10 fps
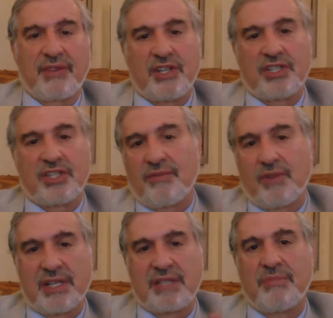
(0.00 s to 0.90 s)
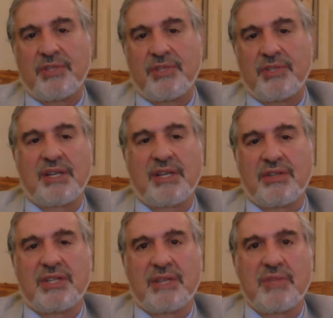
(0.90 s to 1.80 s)
a definition of what is a museum,
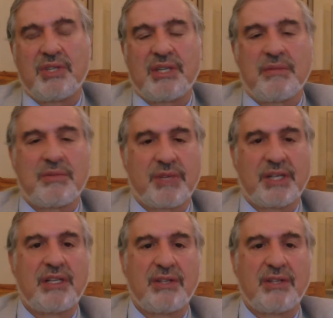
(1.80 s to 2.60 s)
and usually in museums we